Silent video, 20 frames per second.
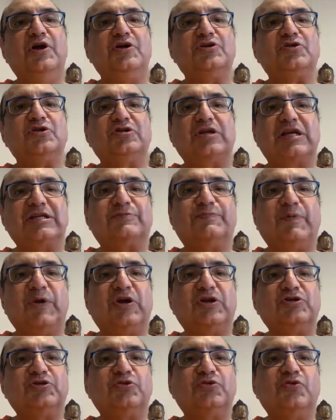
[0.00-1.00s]
So just
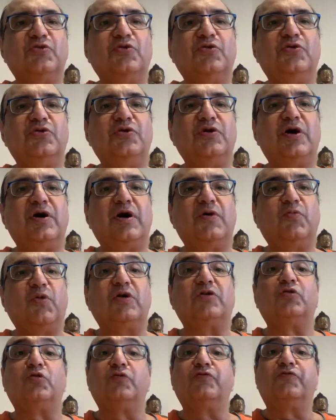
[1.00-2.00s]
because you know
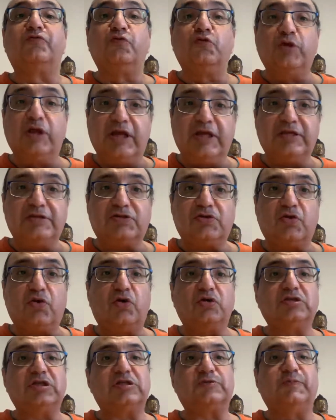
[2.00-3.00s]
what good food is, or
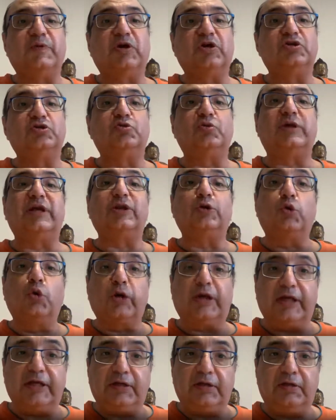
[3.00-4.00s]
just because you can
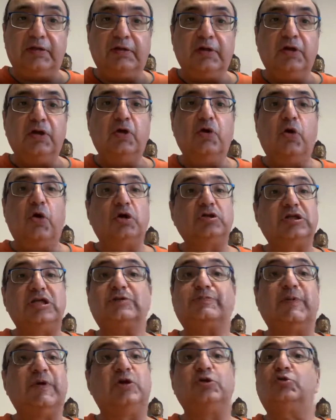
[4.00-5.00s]
cook it, or
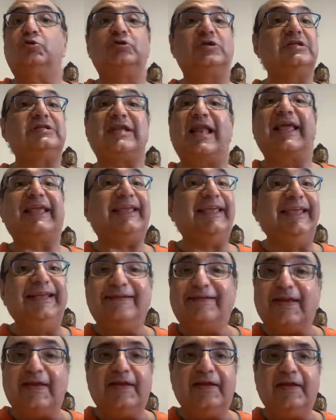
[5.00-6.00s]
just because you just like
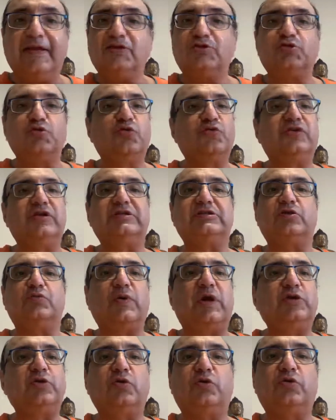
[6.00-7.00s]
eating, is no reason
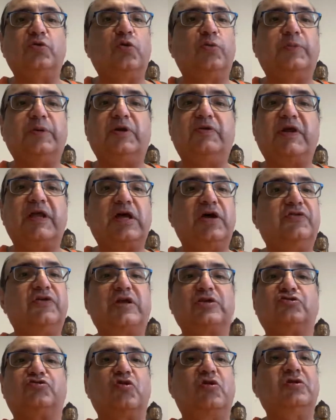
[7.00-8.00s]
why you're going to open a
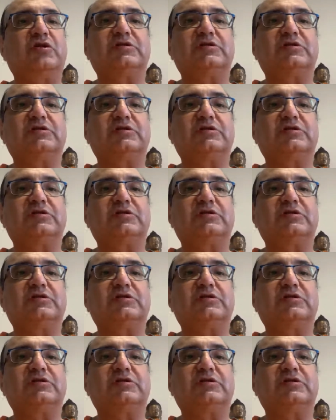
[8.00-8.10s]
restaurant.